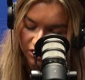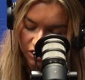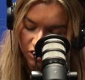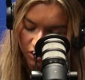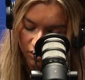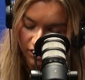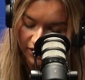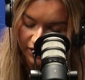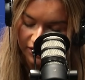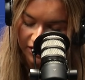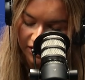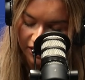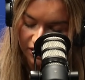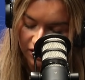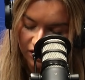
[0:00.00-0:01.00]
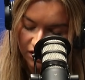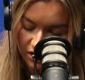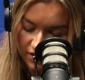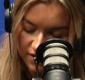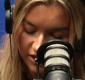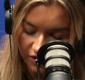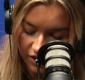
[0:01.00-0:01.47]
currently
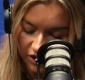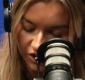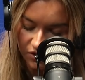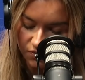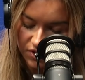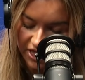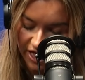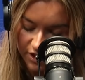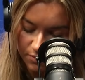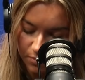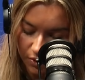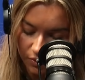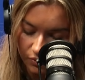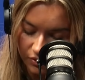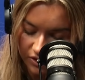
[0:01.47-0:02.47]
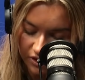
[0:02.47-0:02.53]
Syracuse has both